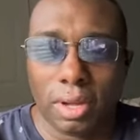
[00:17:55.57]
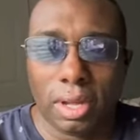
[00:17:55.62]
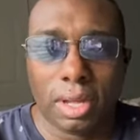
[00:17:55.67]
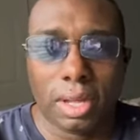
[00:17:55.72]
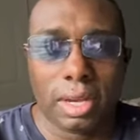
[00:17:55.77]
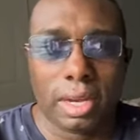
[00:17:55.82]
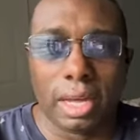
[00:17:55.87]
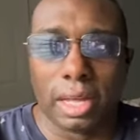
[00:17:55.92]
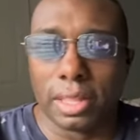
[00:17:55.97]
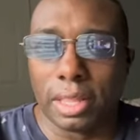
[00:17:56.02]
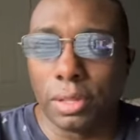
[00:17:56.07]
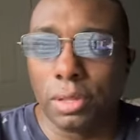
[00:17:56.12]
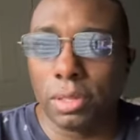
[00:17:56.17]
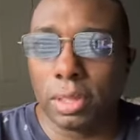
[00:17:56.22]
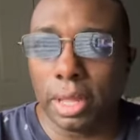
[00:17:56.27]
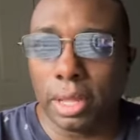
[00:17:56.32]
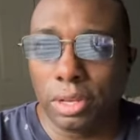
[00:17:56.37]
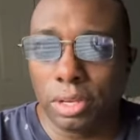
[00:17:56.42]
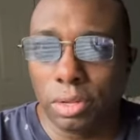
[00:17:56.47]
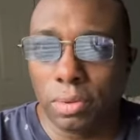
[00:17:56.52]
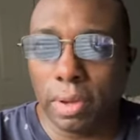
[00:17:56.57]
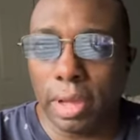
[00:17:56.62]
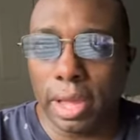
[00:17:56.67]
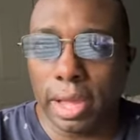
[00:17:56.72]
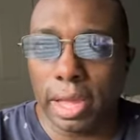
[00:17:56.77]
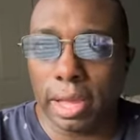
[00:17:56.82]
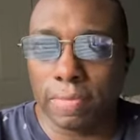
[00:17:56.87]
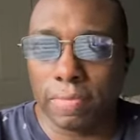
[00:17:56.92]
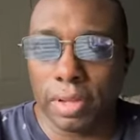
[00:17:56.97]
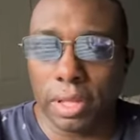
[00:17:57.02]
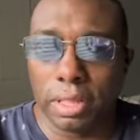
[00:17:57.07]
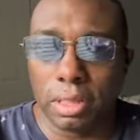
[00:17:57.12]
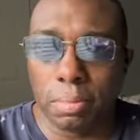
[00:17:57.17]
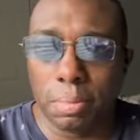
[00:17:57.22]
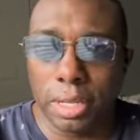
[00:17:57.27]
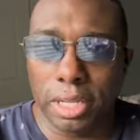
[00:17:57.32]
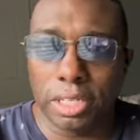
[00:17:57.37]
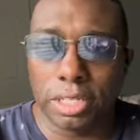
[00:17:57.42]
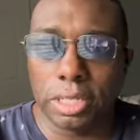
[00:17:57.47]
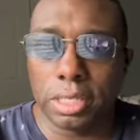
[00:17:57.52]
Now they do have in
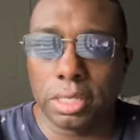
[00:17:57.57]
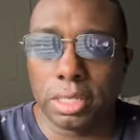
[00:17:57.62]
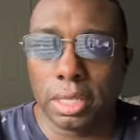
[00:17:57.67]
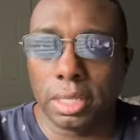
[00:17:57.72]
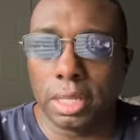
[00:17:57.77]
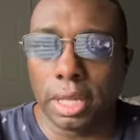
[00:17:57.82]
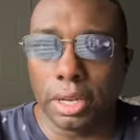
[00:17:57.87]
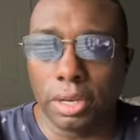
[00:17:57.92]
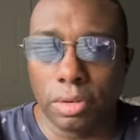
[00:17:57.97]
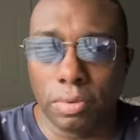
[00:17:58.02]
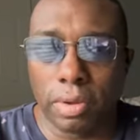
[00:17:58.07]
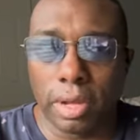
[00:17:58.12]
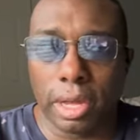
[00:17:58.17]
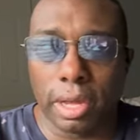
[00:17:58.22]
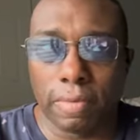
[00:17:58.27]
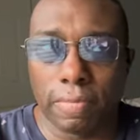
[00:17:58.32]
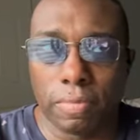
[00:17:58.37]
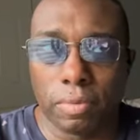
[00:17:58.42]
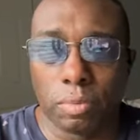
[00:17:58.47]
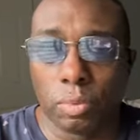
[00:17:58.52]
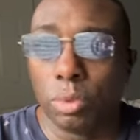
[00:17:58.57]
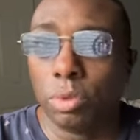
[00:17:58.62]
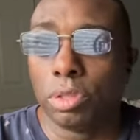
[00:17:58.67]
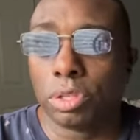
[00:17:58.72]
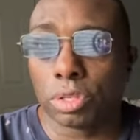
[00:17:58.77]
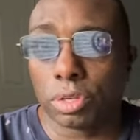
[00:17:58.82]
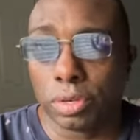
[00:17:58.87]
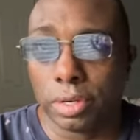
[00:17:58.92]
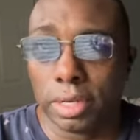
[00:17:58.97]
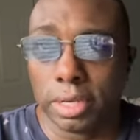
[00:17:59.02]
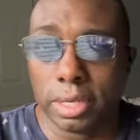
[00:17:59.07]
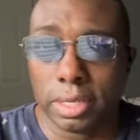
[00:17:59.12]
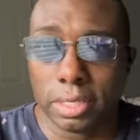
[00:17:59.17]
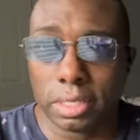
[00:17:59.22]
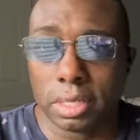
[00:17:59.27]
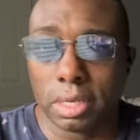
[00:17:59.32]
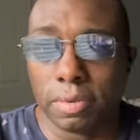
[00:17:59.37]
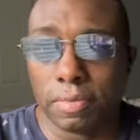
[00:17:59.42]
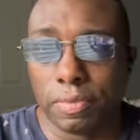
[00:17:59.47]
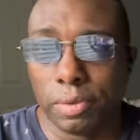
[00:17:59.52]
BGC, they do have Ruth's
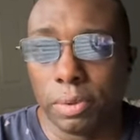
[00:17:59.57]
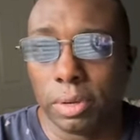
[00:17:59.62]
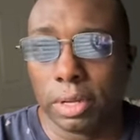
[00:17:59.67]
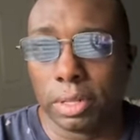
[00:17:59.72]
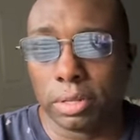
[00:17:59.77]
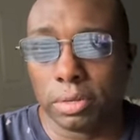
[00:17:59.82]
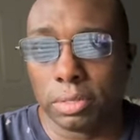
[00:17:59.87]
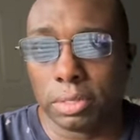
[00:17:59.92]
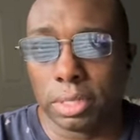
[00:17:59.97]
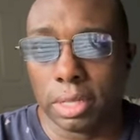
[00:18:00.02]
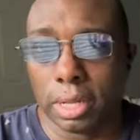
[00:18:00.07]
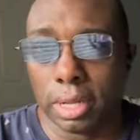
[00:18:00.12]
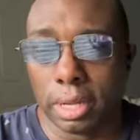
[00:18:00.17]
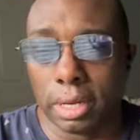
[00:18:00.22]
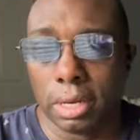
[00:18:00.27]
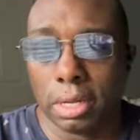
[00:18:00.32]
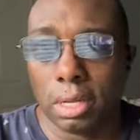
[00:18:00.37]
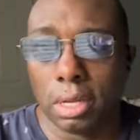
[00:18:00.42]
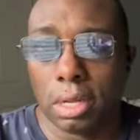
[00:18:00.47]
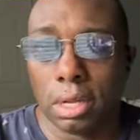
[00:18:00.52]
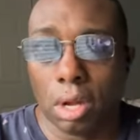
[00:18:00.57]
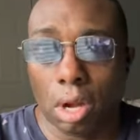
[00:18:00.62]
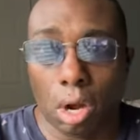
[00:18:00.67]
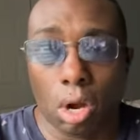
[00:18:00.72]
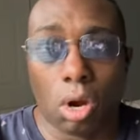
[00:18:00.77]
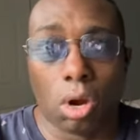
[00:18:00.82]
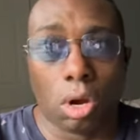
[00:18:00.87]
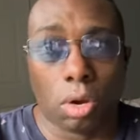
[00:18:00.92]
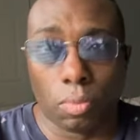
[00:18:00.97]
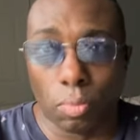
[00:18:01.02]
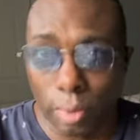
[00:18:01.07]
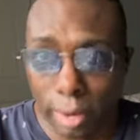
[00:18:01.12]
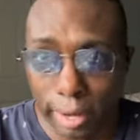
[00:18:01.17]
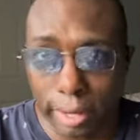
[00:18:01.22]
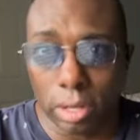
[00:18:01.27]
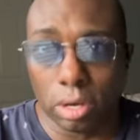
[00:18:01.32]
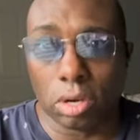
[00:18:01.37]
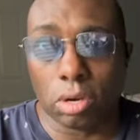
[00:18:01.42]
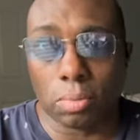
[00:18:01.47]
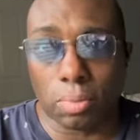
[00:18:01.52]
Chris and a few others that are
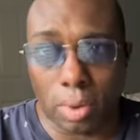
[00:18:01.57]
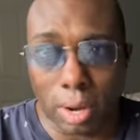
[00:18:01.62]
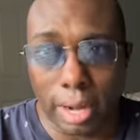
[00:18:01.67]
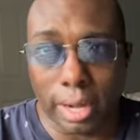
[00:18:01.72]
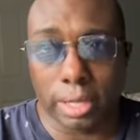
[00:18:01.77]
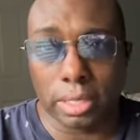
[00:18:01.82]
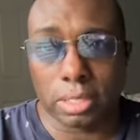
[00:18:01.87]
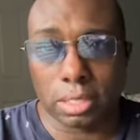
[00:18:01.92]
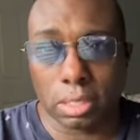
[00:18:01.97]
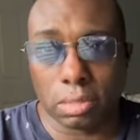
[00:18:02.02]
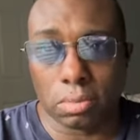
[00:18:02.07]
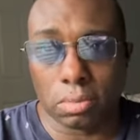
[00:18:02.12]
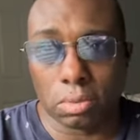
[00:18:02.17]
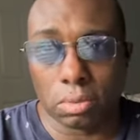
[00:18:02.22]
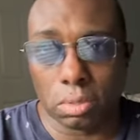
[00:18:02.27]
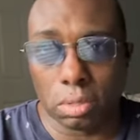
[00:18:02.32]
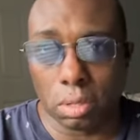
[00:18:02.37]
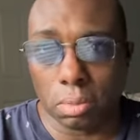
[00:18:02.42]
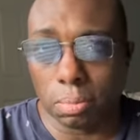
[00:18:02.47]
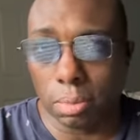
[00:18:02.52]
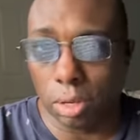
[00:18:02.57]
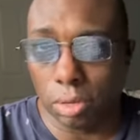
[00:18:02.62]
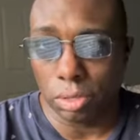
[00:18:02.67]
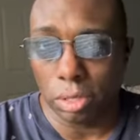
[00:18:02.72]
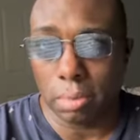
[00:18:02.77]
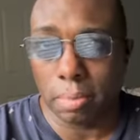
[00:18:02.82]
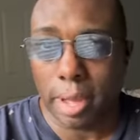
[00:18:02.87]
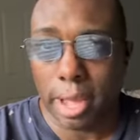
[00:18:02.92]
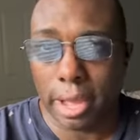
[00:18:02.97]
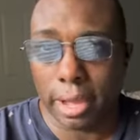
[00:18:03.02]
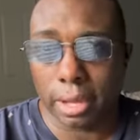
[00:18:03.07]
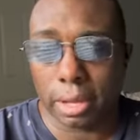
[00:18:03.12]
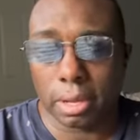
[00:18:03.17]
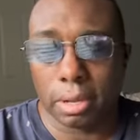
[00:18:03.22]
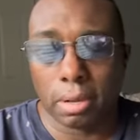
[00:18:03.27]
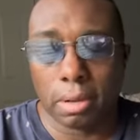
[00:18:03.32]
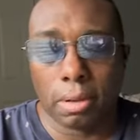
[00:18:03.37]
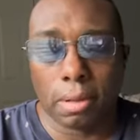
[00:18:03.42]
regular price. They'll blow back.